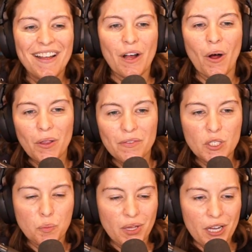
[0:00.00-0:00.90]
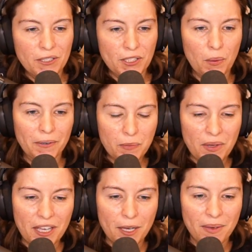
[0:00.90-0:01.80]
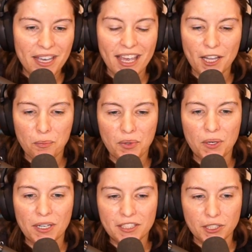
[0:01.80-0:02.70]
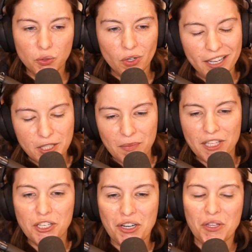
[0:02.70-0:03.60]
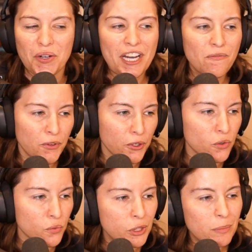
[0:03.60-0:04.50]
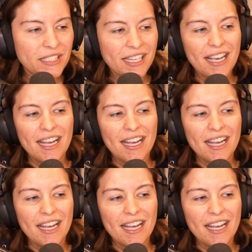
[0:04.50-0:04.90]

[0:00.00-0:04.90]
All of these players are going to be making an appearance and trying to beat each other in their groups.